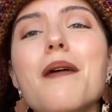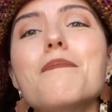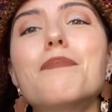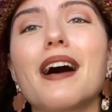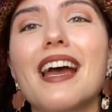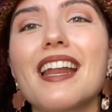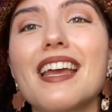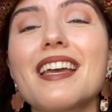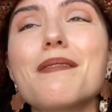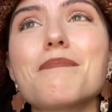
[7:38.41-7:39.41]
but
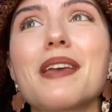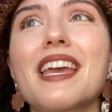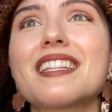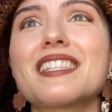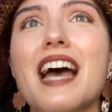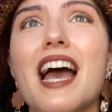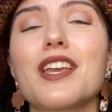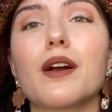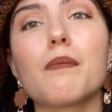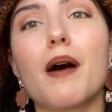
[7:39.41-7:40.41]
it means that
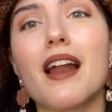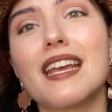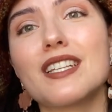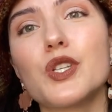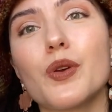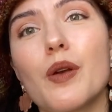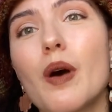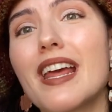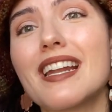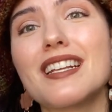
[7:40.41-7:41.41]
your body is doing
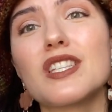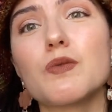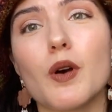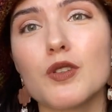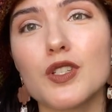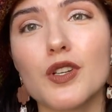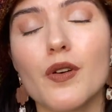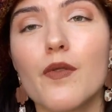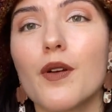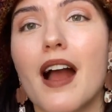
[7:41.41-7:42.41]
what it is supposed to do
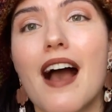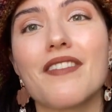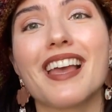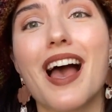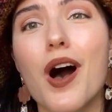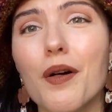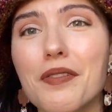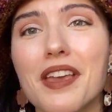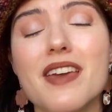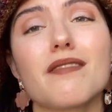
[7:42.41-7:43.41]
if you're having a
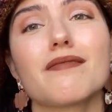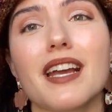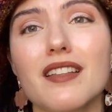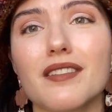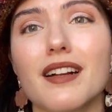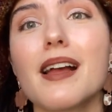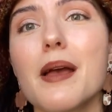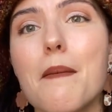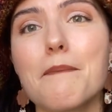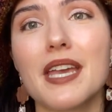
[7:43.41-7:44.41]
healthy and a regular
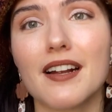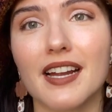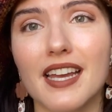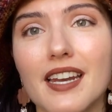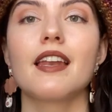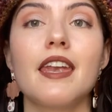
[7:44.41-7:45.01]
period.